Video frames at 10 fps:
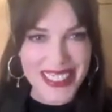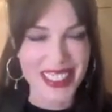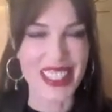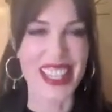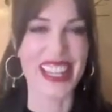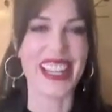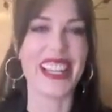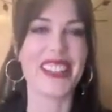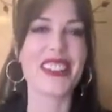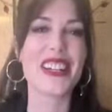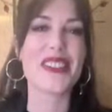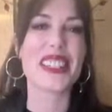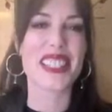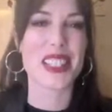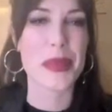So here I
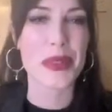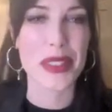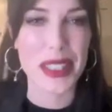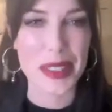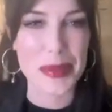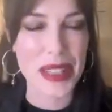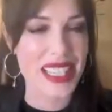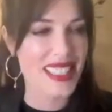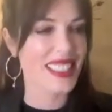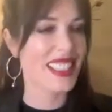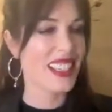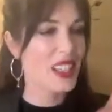was, Jim, if you can imagine,